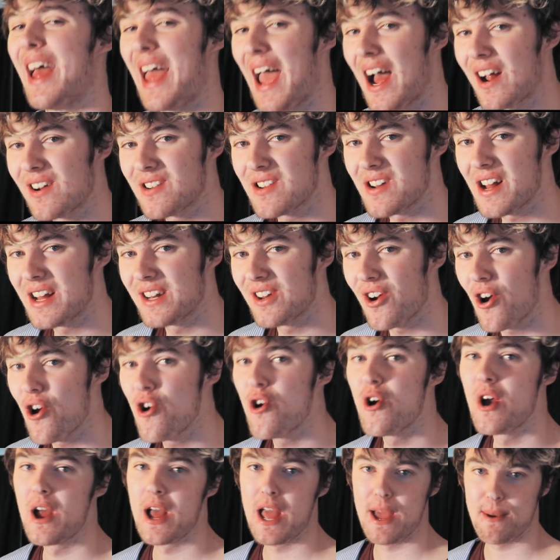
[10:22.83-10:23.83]
How did I
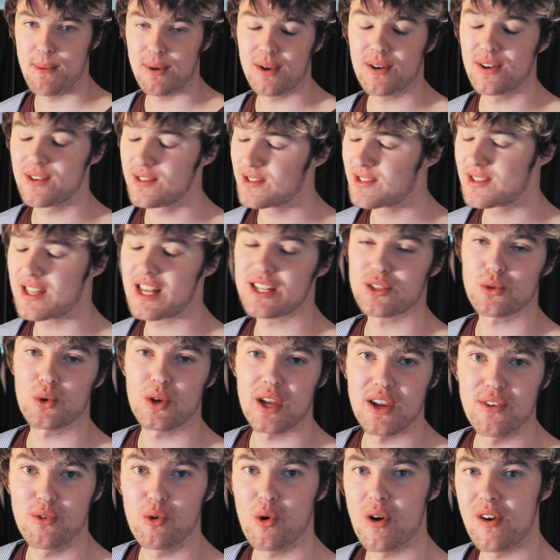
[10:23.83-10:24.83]
know? Because that's
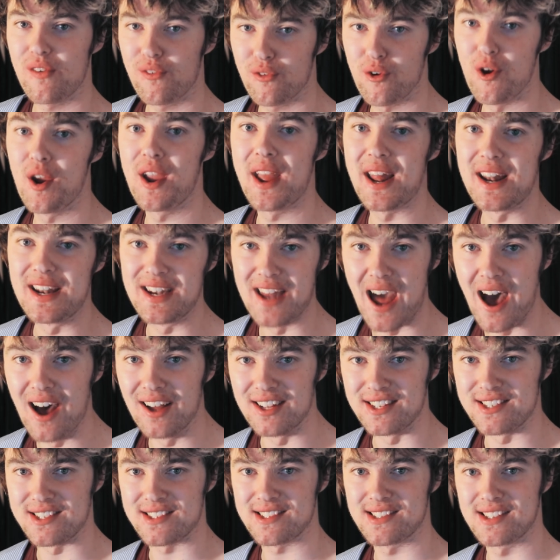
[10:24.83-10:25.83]
what everyone freaking
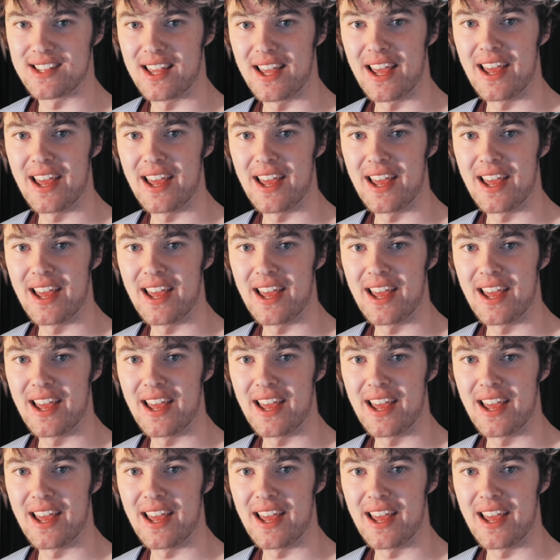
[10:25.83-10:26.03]
does.